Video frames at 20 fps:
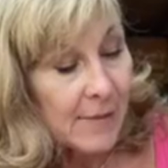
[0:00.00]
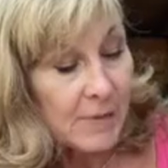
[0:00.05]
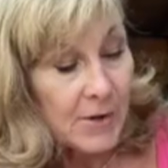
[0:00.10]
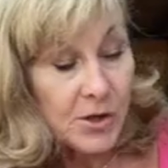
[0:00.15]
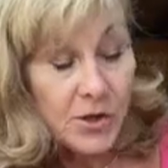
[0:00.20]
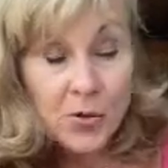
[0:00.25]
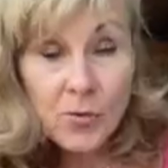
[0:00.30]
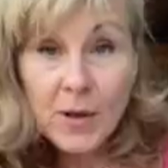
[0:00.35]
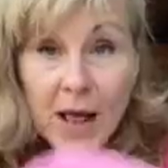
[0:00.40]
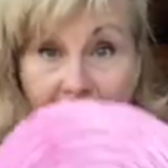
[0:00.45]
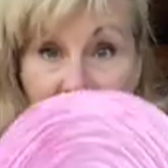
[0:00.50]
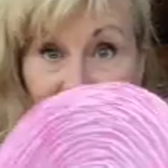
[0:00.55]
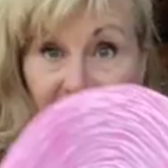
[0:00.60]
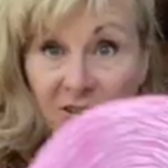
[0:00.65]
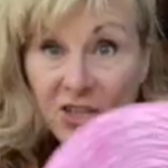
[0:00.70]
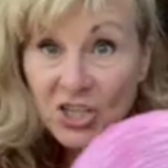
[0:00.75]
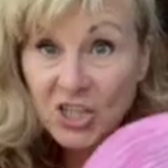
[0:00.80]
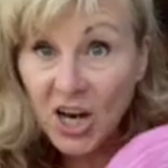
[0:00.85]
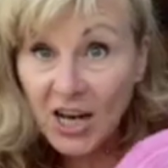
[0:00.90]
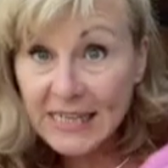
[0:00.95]
You will have a
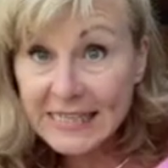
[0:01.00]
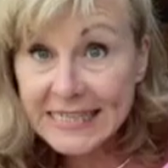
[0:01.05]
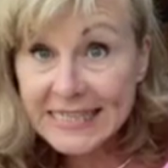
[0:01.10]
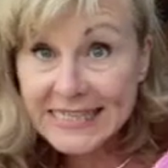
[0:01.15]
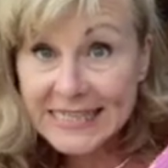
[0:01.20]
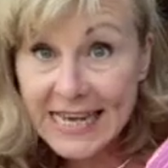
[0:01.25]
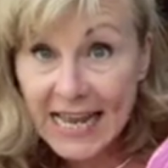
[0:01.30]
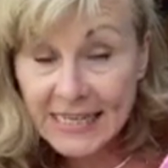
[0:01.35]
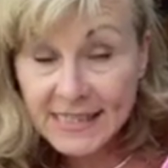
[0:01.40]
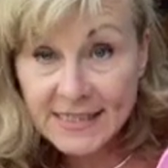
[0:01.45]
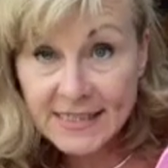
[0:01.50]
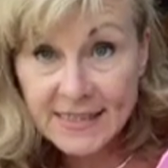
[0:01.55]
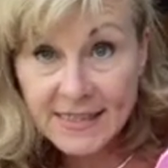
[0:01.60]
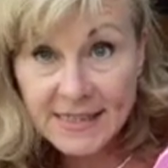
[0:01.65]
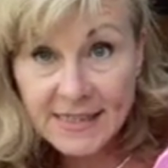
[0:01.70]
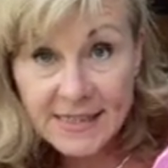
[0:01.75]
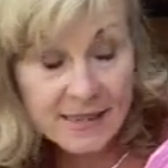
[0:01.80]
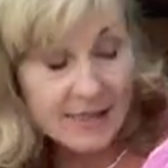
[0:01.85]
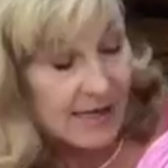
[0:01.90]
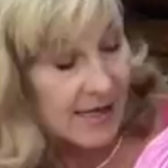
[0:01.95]
Chinese lantern.
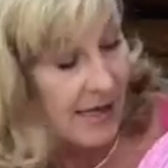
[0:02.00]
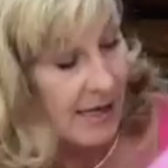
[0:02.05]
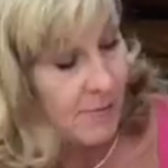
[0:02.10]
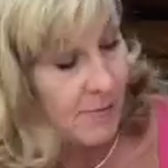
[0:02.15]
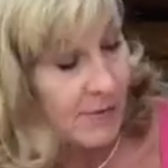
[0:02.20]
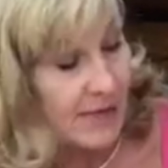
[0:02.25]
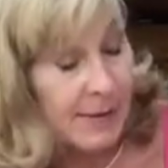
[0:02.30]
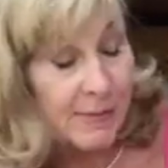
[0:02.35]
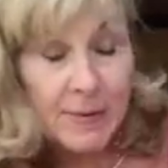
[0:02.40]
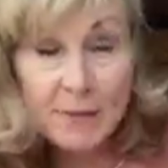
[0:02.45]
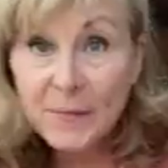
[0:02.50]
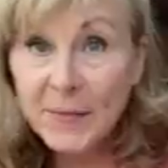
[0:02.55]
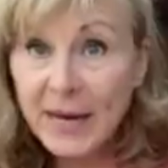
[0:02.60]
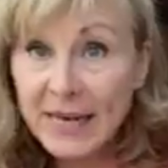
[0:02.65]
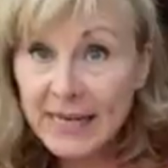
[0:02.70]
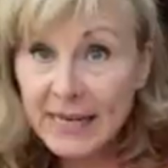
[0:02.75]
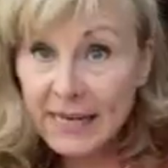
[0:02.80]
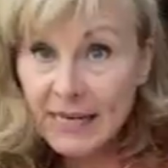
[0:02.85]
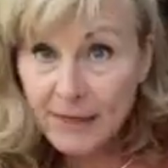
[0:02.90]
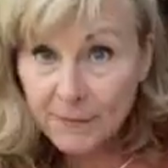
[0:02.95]
It may be
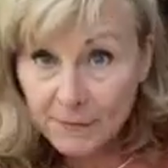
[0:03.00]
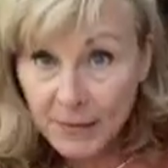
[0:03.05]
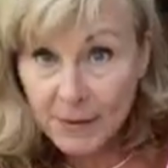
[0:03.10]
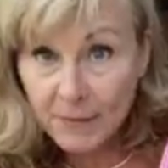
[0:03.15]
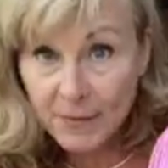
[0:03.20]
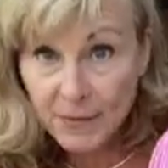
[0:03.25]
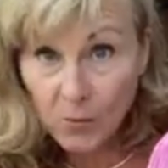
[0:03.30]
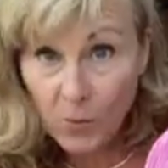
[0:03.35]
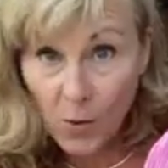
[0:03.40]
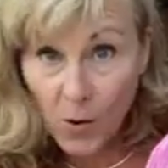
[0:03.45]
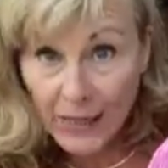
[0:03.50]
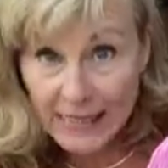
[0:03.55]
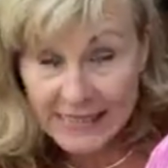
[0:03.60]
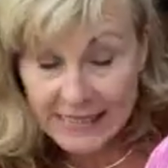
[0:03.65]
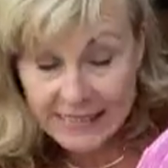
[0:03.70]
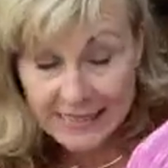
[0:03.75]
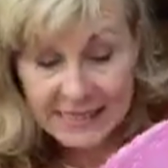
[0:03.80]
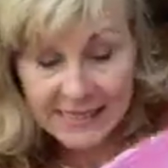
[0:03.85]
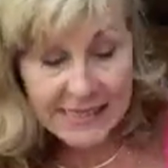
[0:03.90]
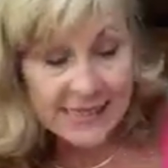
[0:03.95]
pink, it may be
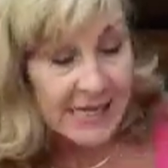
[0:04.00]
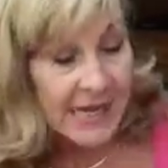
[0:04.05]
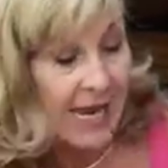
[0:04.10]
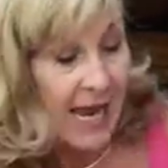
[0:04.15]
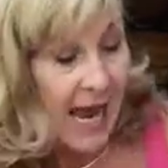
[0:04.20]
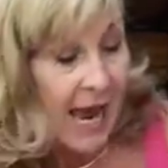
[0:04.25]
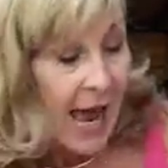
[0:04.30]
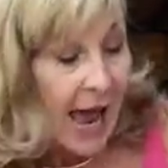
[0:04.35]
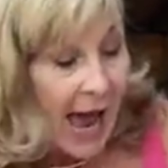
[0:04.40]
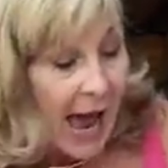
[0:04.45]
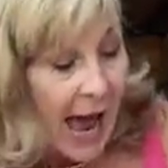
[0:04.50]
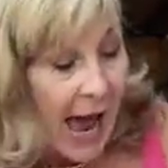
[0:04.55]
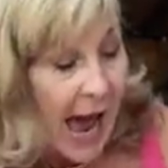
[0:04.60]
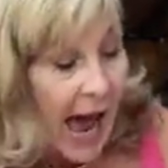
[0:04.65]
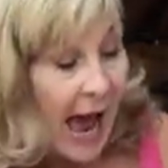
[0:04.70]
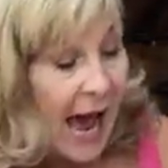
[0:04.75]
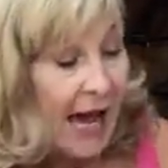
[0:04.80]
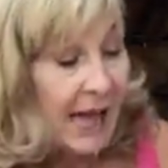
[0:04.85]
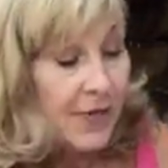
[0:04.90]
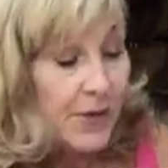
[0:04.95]
white,
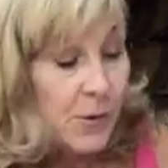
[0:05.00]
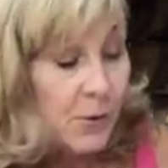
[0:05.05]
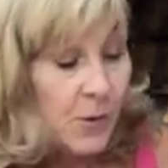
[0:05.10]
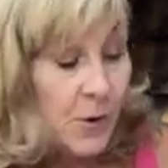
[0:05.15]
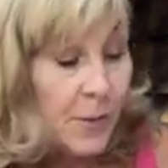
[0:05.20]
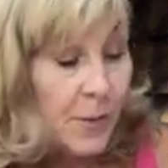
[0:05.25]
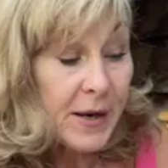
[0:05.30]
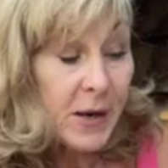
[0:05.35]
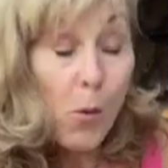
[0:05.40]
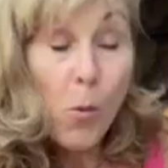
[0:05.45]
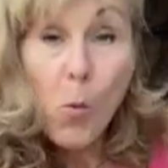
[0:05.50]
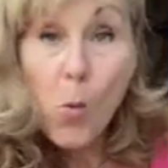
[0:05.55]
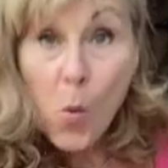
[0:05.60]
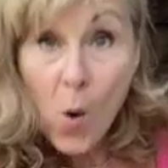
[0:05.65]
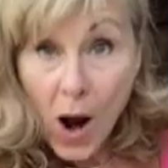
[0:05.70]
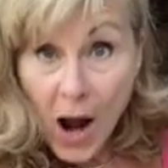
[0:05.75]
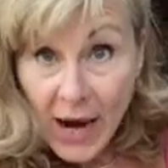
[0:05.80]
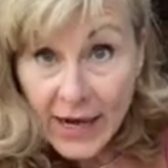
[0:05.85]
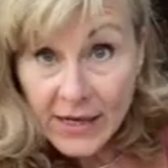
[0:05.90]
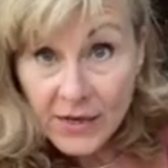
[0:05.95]
and there will
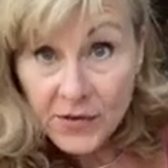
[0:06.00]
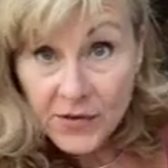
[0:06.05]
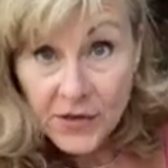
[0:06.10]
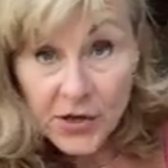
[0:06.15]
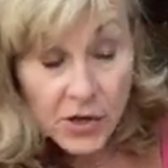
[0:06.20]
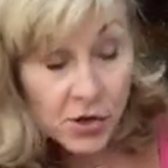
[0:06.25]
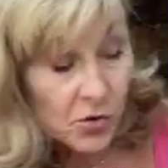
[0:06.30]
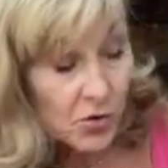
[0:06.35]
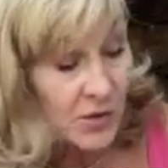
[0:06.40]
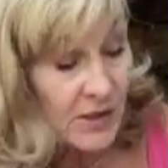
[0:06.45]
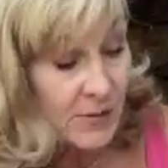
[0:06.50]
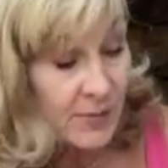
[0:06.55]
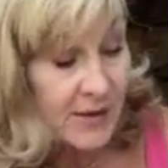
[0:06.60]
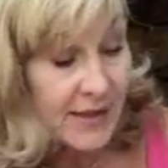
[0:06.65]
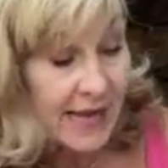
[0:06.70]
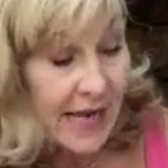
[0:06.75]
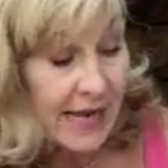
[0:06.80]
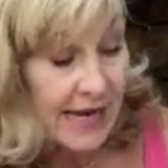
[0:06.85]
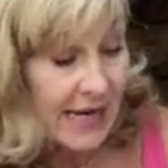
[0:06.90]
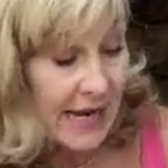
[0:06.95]
wire that goes with
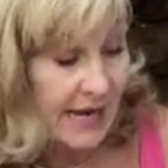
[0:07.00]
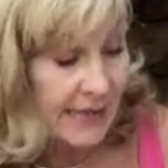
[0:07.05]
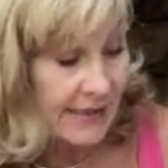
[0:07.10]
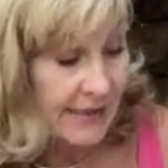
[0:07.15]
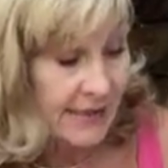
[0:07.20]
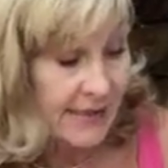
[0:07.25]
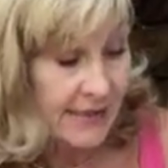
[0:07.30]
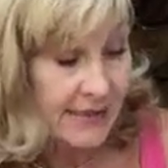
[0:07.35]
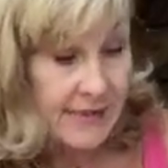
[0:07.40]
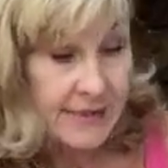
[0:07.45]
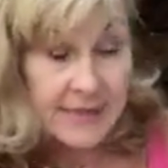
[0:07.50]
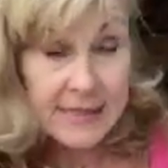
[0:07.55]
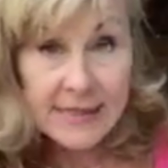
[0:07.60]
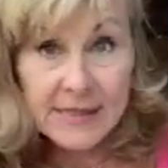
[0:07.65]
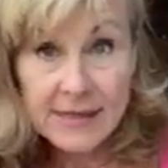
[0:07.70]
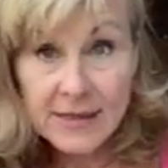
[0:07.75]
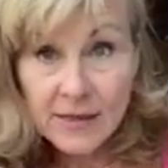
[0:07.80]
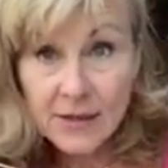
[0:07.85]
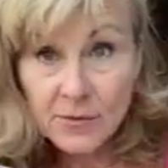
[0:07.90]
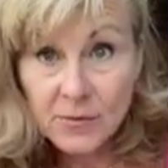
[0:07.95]
that lantern,
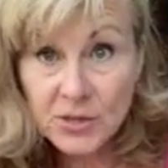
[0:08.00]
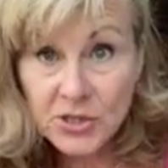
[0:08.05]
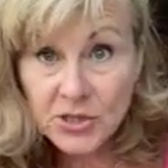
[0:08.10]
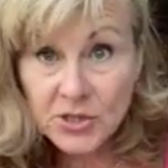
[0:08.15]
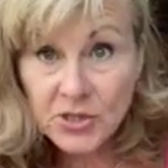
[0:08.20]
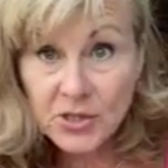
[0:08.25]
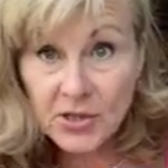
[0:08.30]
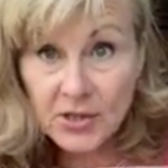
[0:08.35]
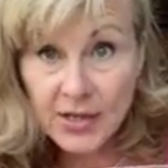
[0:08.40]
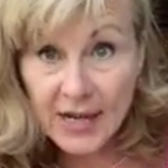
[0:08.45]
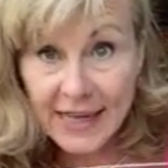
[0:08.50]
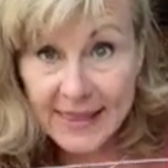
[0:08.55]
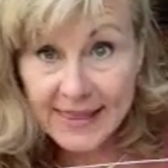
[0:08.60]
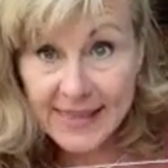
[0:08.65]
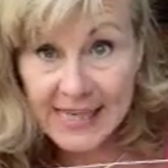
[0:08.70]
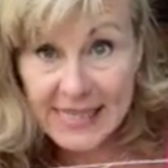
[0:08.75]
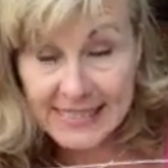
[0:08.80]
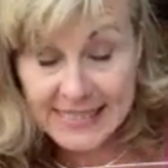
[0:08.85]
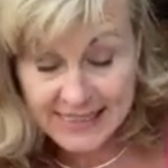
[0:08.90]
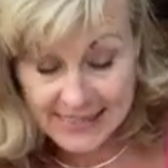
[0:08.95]
which should look like
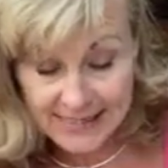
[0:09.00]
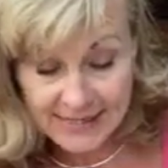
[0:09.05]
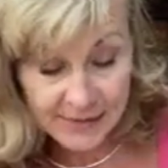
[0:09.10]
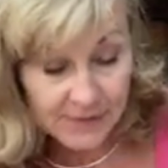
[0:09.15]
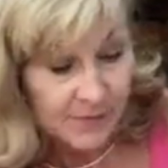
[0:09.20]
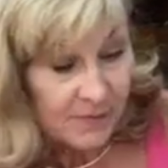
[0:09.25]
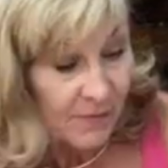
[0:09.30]
this.